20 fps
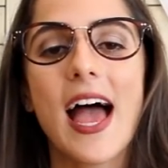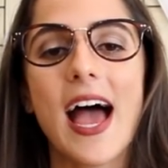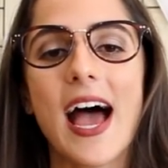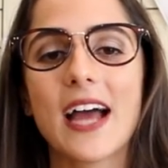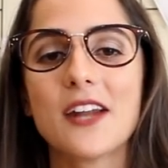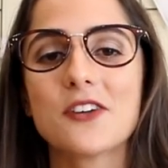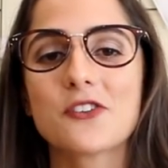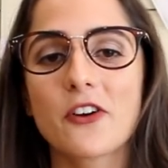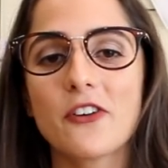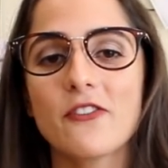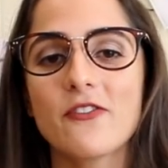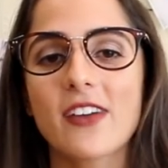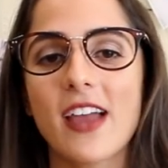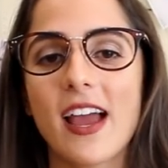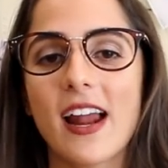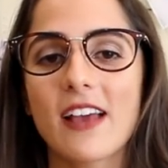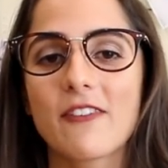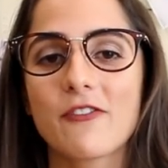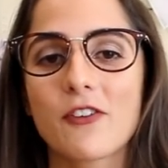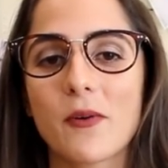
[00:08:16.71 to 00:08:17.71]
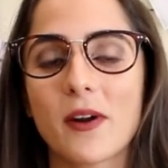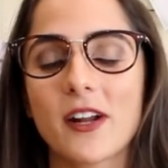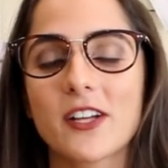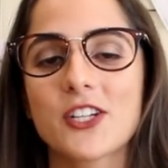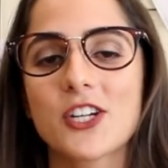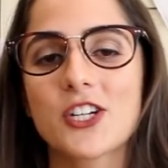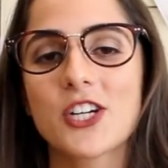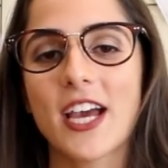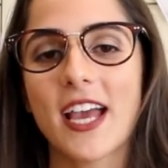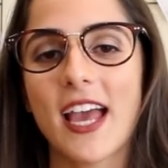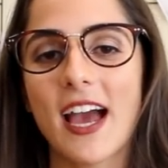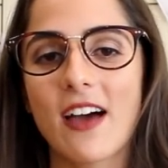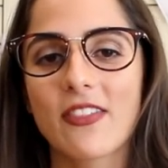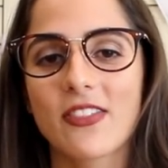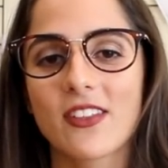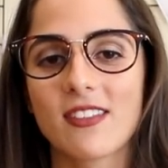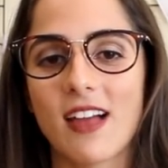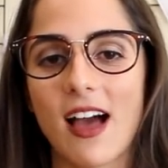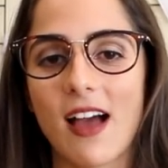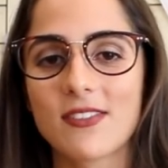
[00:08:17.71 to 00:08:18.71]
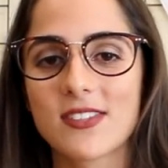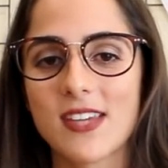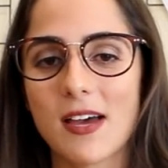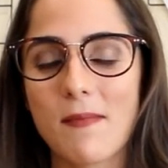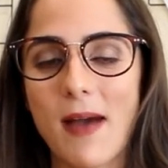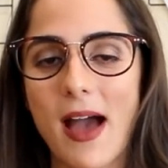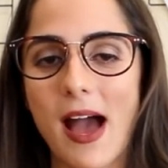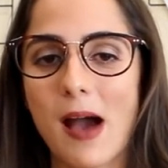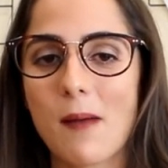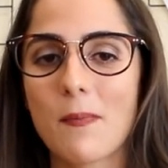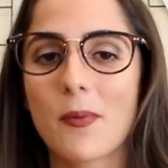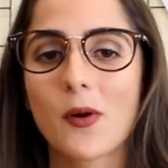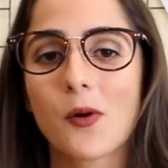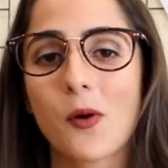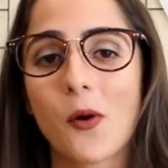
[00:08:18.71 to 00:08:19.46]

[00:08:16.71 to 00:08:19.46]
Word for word: and don't forget, if you wanted to check out the LifeSum app,